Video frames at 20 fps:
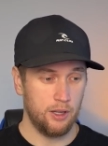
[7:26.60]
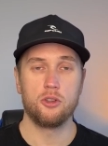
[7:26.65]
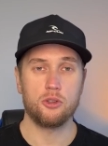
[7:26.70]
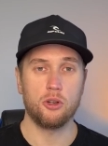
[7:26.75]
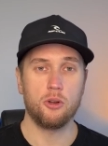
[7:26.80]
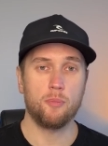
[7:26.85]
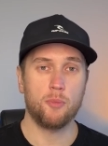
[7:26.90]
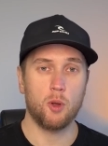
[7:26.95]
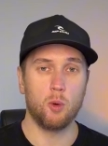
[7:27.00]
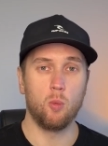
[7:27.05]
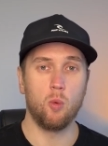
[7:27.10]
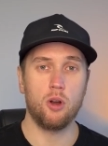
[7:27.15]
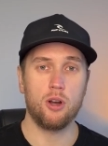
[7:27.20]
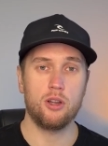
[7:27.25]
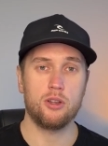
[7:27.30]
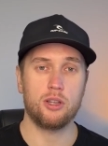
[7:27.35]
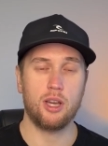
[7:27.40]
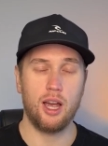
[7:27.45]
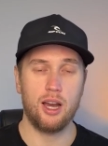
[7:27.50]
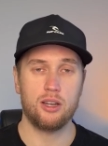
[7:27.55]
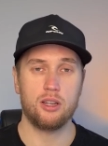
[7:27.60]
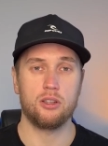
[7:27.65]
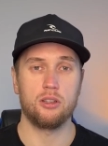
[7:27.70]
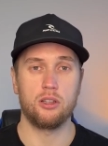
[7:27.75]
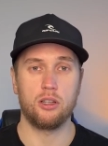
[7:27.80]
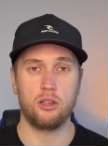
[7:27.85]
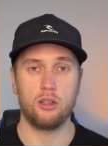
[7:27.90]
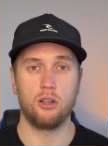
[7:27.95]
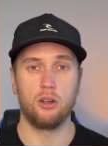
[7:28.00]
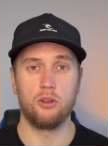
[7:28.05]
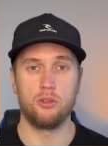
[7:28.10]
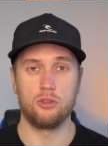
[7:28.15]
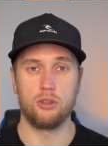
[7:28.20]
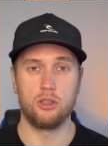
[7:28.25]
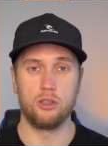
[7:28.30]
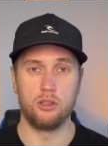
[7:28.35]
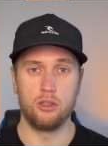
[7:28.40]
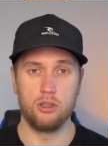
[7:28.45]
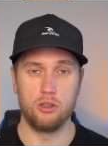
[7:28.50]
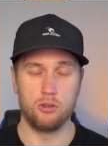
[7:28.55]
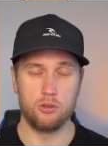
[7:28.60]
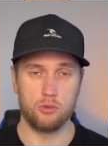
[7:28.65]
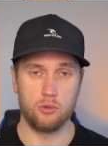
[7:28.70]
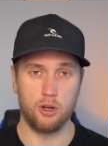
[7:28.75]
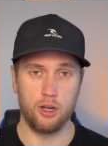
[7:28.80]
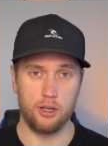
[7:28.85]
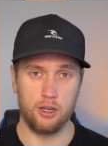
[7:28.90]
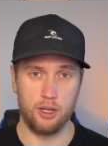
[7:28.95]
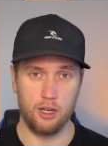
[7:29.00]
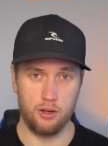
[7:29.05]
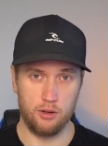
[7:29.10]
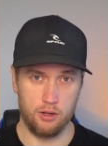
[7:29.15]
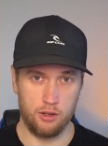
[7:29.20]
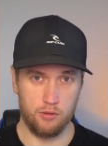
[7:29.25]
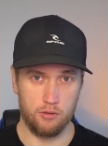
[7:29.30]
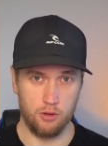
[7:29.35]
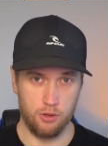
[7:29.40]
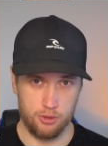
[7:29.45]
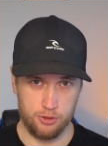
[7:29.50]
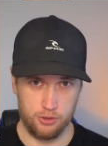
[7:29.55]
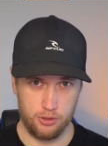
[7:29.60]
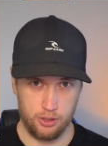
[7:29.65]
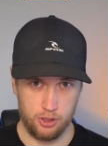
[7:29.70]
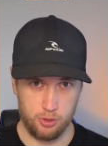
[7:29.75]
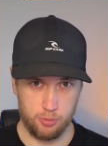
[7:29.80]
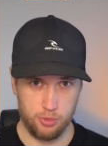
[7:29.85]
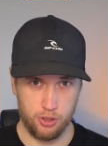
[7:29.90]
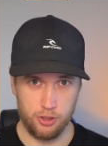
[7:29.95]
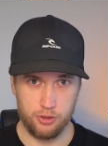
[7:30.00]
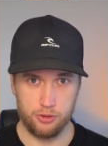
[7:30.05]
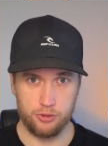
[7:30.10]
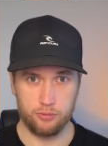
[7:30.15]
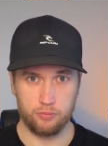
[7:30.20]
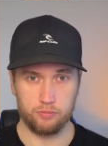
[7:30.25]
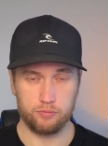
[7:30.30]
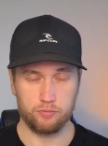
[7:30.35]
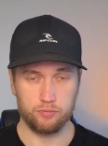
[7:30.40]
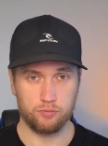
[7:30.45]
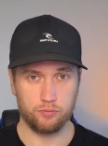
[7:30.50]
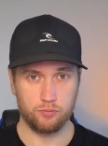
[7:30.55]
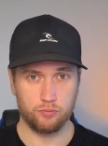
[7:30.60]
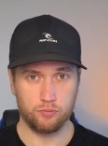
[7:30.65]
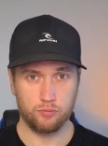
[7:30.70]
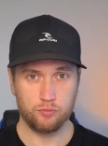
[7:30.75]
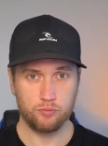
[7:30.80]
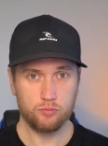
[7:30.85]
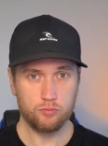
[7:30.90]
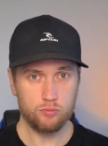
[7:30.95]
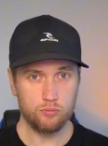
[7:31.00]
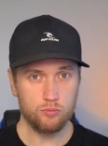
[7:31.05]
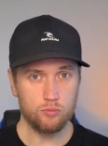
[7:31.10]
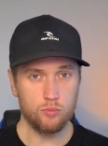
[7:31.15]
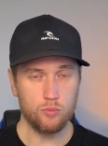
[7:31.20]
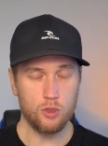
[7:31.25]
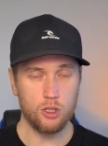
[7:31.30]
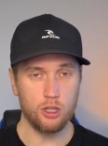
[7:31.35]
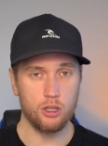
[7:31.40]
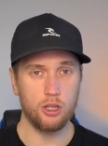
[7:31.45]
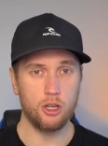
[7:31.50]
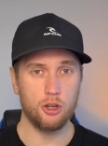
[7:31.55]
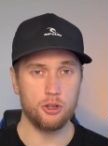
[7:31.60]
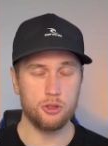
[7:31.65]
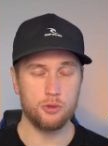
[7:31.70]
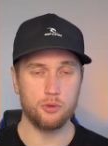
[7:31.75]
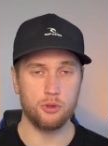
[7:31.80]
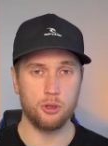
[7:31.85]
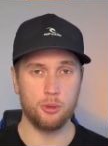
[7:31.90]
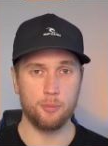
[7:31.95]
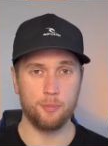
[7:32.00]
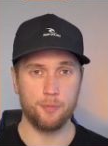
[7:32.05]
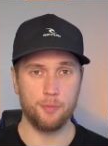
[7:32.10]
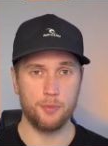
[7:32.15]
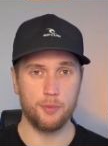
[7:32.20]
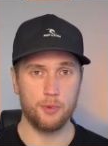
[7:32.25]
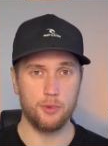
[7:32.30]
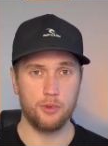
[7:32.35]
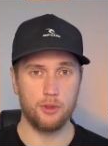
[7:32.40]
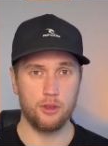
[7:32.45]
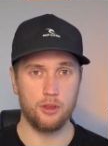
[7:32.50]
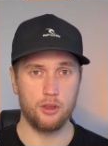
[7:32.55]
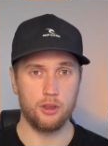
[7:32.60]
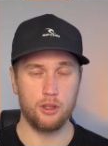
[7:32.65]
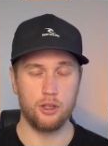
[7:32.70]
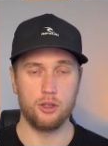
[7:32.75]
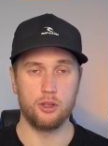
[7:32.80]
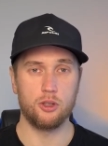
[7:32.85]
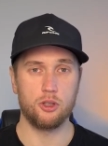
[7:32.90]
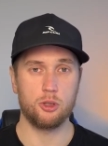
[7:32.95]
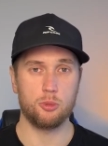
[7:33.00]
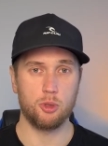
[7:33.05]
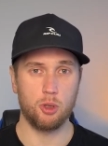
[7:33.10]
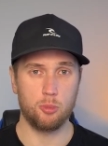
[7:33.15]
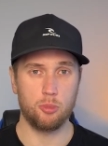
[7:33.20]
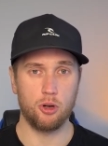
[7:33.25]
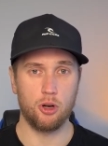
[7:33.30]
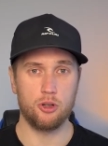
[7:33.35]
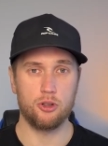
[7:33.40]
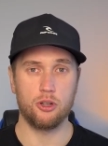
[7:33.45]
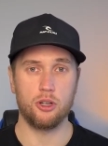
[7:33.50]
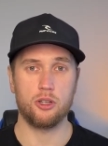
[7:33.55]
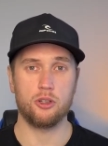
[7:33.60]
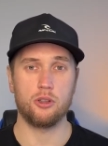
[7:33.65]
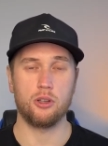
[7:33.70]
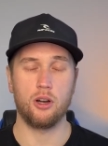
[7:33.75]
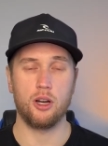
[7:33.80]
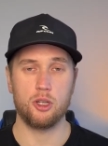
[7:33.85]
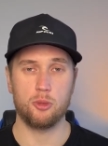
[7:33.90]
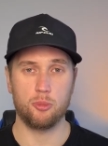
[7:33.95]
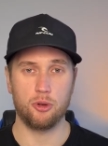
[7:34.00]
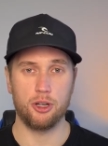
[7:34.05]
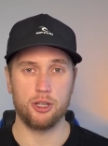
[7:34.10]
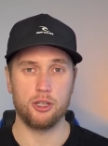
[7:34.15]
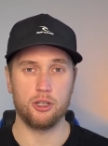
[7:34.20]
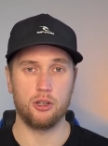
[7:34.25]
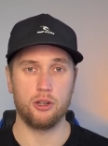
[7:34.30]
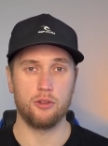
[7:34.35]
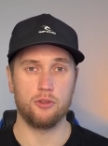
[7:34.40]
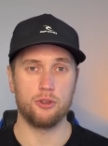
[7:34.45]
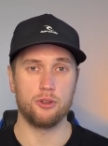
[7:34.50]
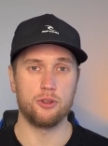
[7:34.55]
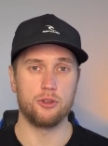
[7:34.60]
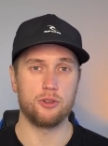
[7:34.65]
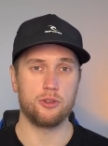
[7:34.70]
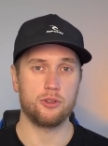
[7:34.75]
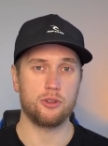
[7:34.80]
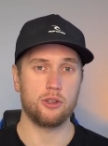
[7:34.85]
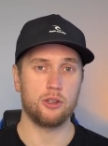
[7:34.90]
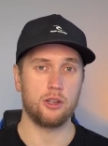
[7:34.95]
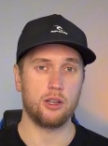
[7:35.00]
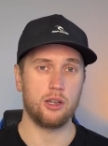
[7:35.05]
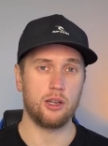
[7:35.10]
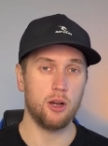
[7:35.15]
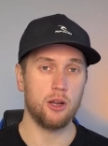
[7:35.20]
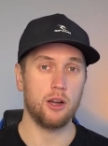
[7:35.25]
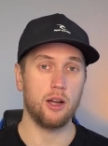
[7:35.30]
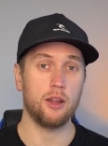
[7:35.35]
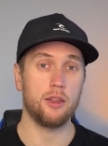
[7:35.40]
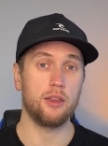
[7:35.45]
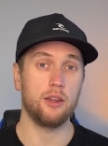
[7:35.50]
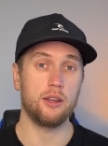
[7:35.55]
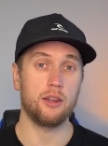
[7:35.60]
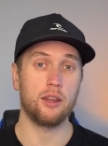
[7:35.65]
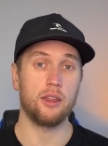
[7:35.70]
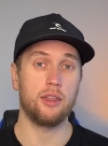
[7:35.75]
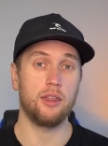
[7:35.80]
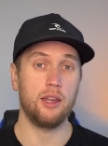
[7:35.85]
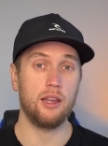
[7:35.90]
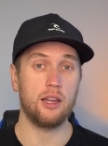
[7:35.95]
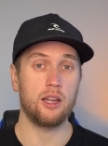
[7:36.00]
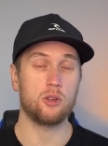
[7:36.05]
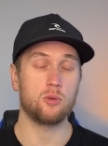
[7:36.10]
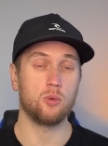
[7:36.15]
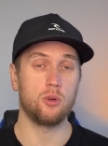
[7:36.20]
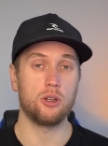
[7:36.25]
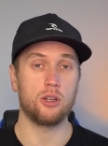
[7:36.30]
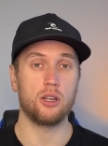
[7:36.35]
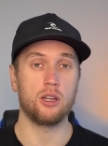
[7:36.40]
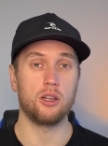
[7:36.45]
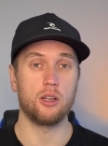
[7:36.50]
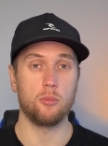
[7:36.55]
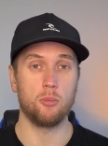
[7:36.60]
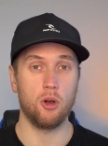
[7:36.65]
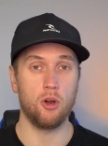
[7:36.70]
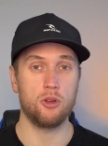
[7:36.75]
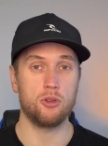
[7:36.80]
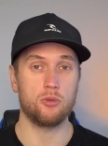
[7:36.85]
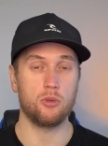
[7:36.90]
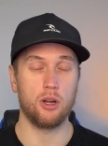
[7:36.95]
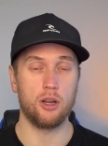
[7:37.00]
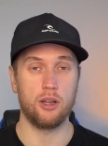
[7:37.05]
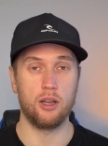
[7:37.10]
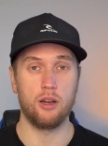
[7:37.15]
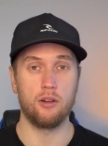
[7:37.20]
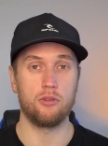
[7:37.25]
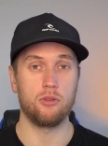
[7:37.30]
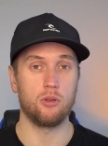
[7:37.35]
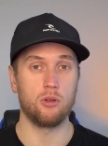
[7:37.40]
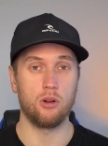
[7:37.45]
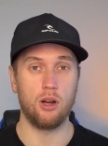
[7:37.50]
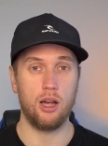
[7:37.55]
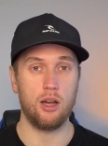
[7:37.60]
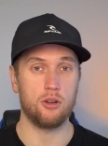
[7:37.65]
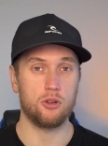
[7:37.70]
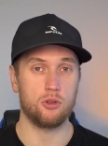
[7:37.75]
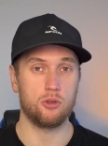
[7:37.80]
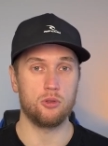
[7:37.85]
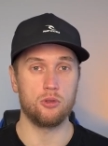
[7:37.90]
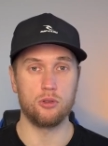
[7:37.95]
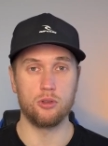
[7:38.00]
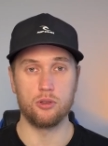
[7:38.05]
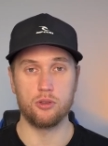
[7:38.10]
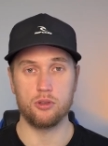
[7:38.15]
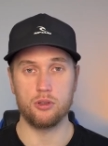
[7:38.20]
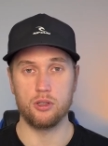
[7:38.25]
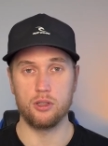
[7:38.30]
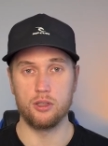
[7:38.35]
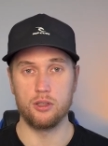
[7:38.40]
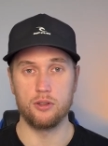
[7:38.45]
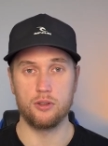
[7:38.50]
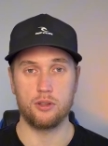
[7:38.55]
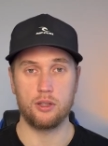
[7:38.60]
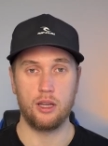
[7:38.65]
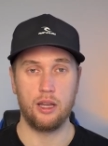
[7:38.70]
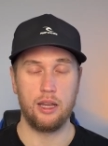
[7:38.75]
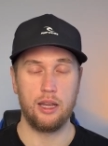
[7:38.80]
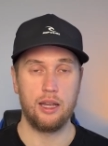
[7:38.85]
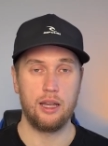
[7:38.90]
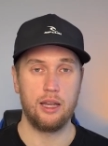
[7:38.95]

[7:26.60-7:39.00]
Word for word: So what is actually closing deals right now in the voice AI space? It goes from the small projects Icebreaker offers, but I think the thing that's working the most right now for our students is